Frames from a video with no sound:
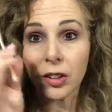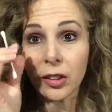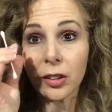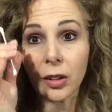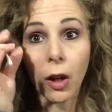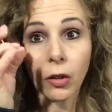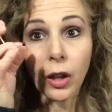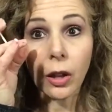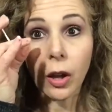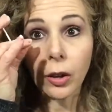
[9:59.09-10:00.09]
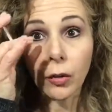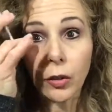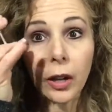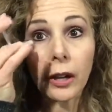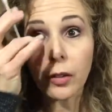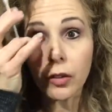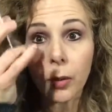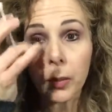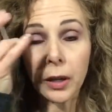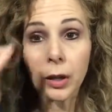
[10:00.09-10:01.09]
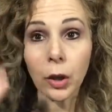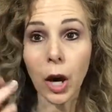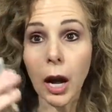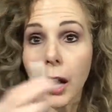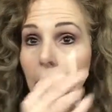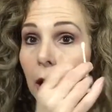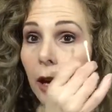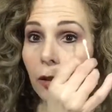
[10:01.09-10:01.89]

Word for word: because then all day long you'll feel like there's something in your eye.